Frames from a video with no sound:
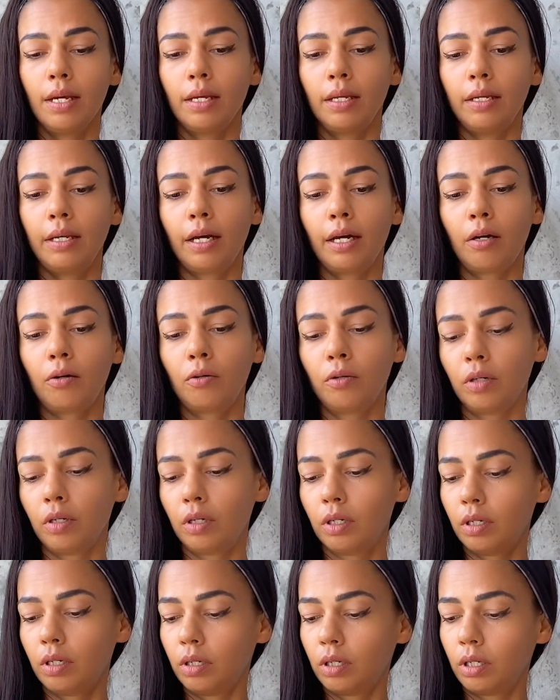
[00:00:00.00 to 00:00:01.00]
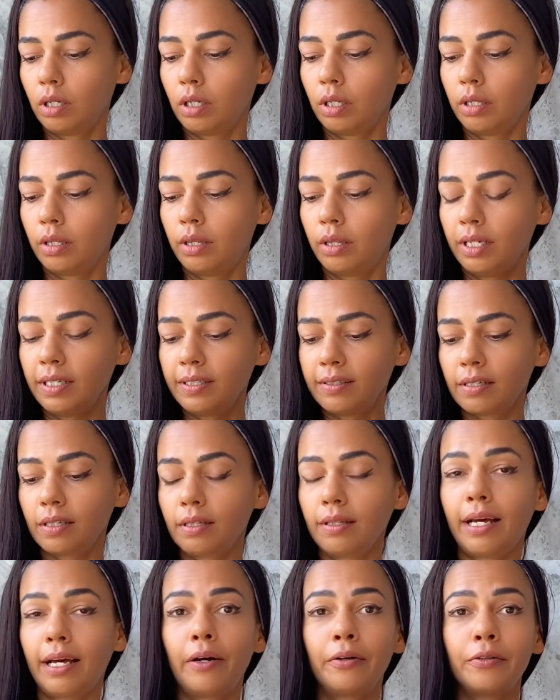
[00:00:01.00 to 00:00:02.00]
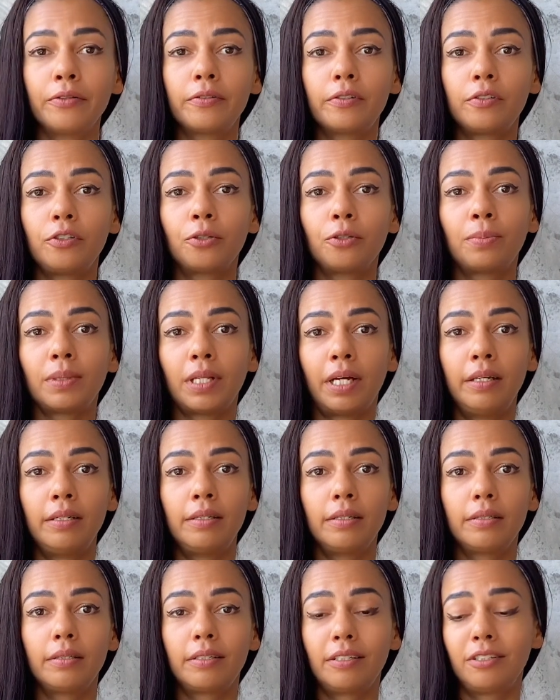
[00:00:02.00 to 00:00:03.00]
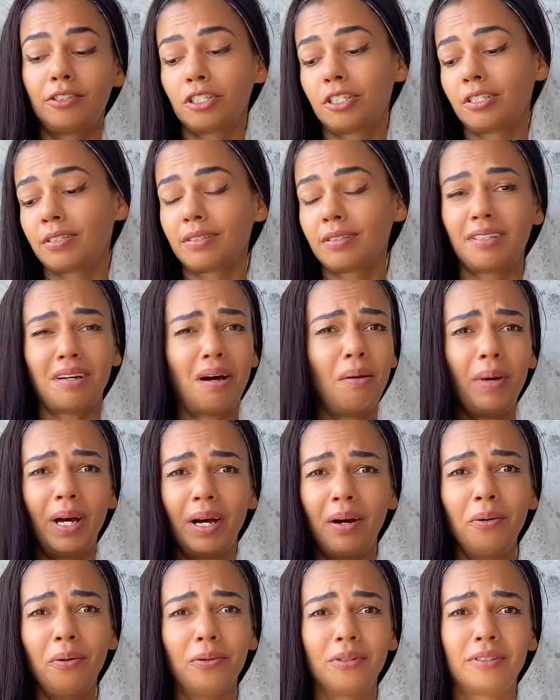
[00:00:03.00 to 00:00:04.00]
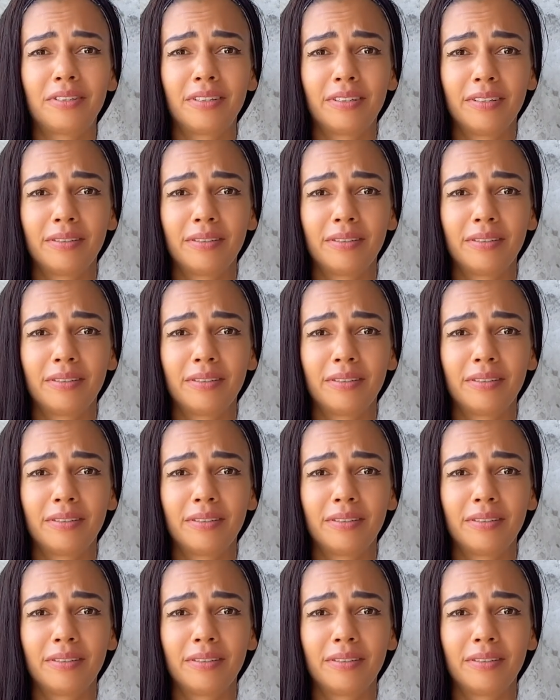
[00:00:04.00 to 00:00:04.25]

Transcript: Now, this allows your blood to just come out.